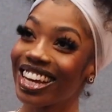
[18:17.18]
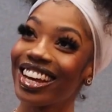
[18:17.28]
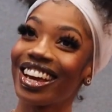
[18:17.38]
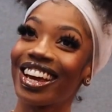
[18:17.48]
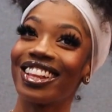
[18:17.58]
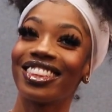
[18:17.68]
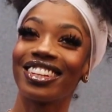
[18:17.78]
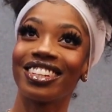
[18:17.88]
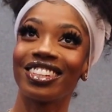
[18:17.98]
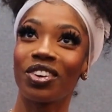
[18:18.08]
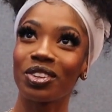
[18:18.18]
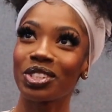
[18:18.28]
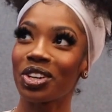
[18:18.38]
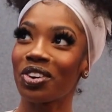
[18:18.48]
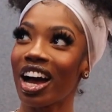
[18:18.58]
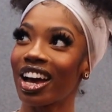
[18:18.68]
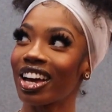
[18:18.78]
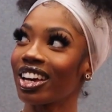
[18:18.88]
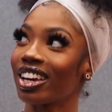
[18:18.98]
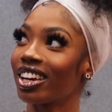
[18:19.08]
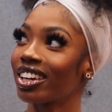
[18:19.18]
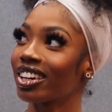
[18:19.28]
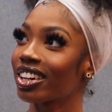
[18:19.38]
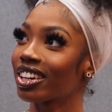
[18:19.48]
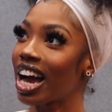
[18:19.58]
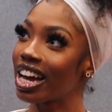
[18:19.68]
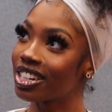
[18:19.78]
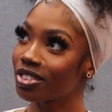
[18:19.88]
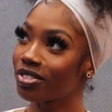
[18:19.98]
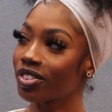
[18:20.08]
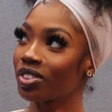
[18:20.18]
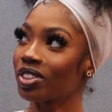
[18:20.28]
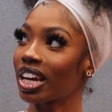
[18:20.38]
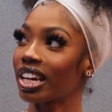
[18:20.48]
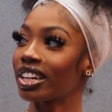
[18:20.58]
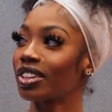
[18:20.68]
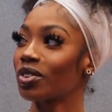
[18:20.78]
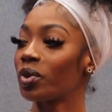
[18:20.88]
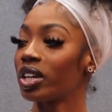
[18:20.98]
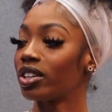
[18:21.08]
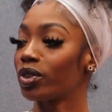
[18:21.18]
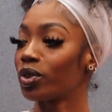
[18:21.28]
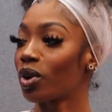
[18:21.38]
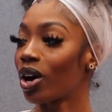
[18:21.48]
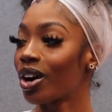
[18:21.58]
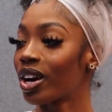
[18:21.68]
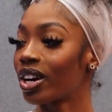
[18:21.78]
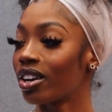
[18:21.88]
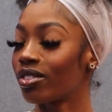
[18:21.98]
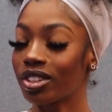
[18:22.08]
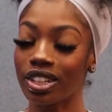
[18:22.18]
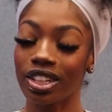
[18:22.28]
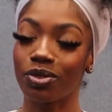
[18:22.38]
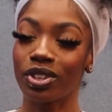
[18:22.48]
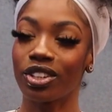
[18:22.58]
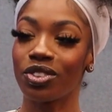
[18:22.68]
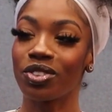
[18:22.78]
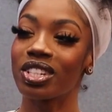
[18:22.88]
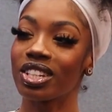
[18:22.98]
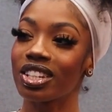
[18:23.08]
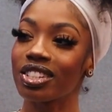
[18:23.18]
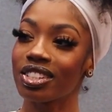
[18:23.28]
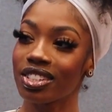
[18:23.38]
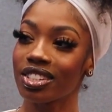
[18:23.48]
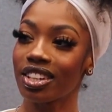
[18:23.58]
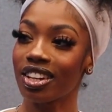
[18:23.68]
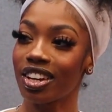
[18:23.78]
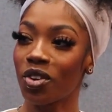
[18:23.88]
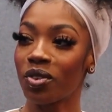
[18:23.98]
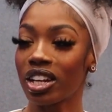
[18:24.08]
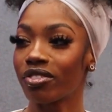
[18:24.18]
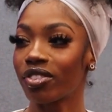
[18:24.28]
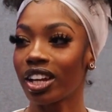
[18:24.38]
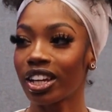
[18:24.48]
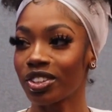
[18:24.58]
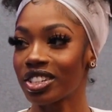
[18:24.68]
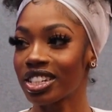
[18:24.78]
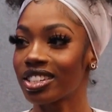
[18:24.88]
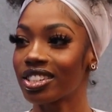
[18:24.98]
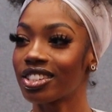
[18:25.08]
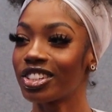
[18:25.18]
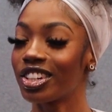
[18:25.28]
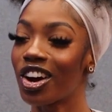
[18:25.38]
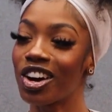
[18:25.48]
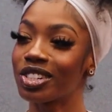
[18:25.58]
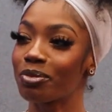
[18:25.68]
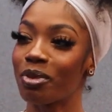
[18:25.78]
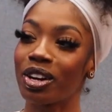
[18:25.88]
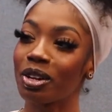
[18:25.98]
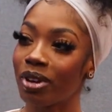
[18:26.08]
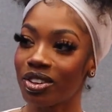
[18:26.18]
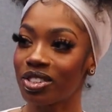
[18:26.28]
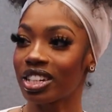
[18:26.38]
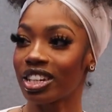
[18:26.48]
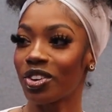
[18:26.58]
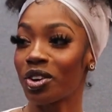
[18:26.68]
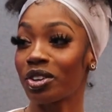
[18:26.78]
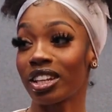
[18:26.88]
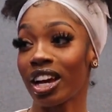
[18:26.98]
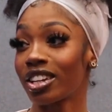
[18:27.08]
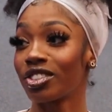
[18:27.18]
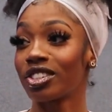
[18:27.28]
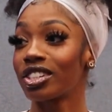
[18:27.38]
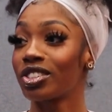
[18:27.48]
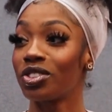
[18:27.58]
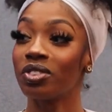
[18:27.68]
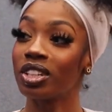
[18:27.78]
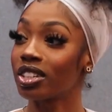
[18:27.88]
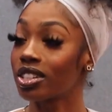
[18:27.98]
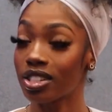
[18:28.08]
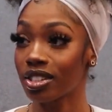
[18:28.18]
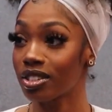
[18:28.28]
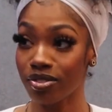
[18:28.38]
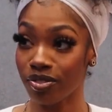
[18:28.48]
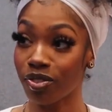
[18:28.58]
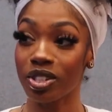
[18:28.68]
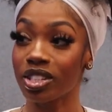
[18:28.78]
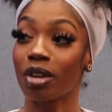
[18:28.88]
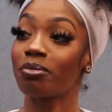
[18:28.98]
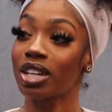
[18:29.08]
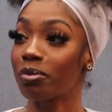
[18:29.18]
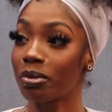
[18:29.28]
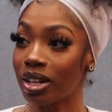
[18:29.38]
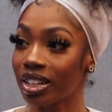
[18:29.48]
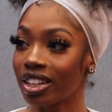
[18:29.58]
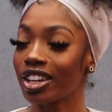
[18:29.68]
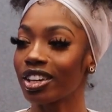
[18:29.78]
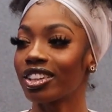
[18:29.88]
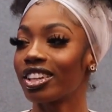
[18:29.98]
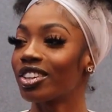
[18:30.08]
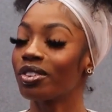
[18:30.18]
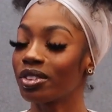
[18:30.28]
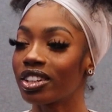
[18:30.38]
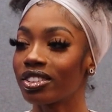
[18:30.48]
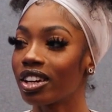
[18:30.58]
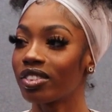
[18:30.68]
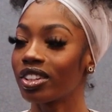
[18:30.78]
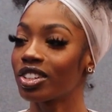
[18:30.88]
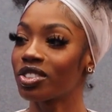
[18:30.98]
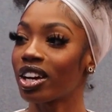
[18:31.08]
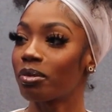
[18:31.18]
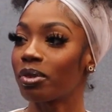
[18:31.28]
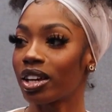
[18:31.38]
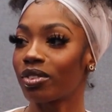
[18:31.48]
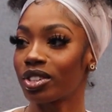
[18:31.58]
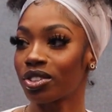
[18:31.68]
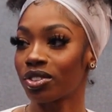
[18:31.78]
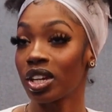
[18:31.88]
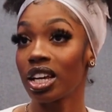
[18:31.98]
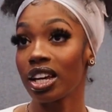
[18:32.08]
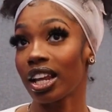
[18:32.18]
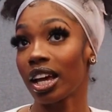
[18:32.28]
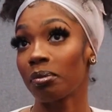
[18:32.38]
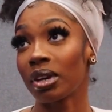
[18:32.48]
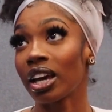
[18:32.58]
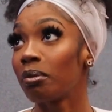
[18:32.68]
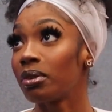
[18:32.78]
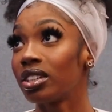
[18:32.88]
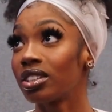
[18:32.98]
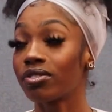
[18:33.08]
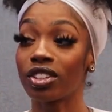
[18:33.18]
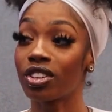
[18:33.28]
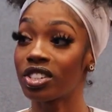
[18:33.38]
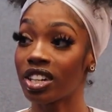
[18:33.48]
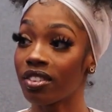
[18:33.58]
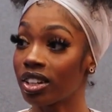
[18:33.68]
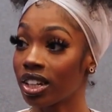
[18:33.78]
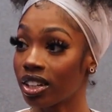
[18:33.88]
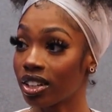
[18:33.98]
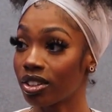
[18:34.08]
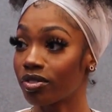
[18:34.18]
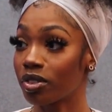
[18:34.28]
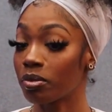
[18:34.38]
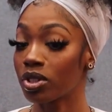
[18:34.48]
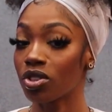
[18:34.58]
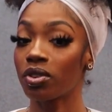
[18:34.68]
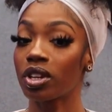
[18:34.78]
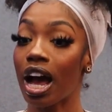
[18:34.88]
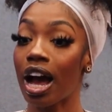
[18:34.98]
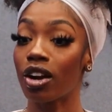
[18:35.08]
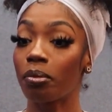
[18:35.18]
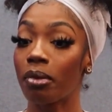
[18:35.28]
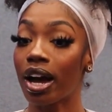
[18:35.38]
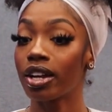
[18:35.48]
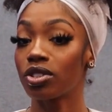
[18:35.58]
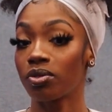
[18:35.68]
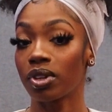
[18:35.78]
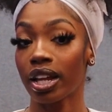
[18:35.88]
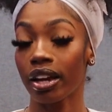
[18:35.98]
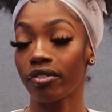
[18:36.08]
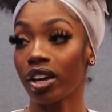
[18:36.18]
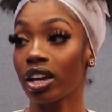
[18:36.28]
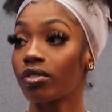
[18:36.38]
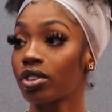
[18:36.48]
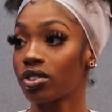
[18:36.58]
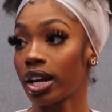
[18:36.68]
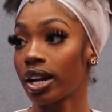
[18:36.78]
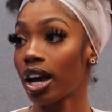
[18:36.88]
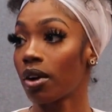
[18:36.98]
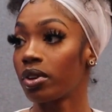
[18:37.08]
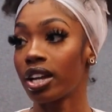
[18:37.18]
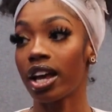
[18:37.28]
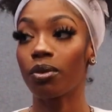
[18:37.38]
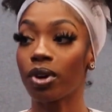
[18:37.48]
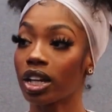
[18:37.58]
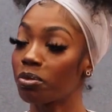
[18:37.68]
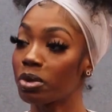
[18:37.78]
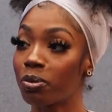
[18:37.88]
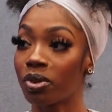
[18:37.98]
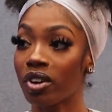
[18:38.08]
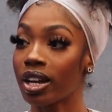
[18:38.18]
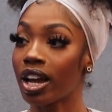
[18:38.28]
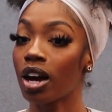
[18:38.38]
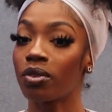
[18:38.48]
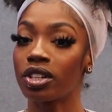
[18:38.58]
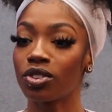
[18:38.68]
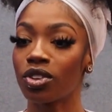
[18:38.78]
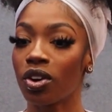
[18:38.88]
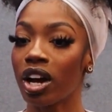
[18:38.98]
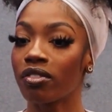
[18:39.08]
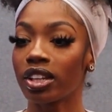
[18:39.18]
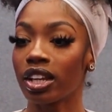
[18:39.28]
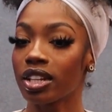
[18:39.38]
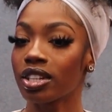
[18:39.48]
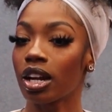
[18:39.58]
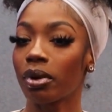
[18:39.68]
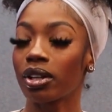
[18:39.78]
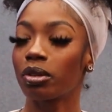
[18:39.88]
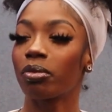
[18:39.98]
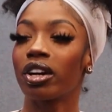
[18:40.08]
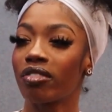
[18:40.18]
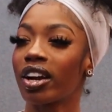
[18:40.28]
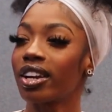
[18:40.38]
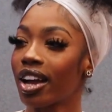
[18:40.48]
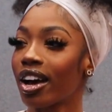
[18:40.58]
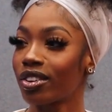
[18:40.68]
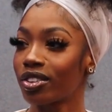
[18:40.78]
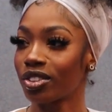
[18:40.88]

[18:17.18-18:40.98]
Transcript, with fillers: And then also I kind of feel like when you are a rookie and when you're new to this, or when they feel like you just aren't smart about shit, or that you're just doing this just for some type of money, they'll definitely try to play with you. Like me, I'm in this for longevity, you feel me? So I don't mind doing like favors right now and networking with people right now, and you know, everything is not about the bread right now,